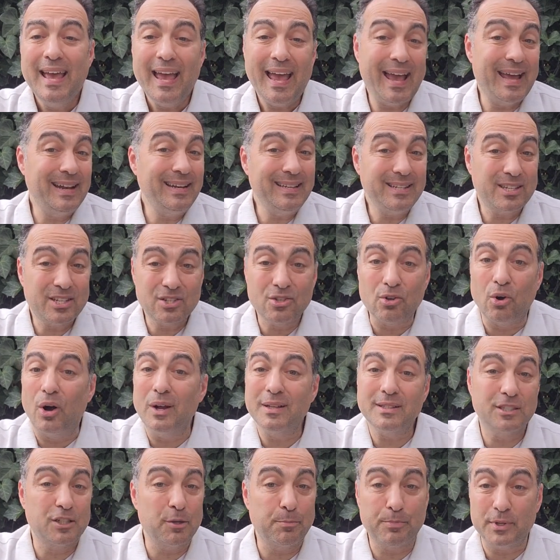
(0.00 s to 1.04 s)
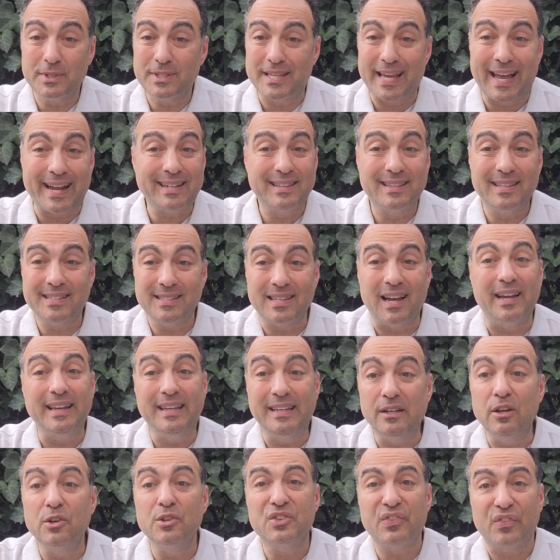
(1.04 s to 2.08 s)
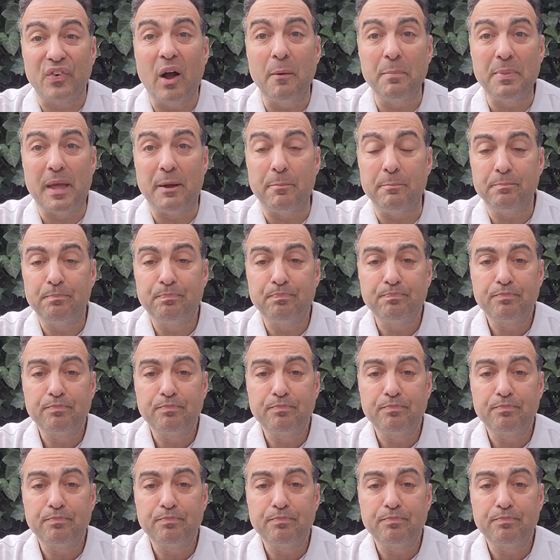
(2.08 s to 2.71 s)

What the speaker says: and he sought to protect the Taínos from them.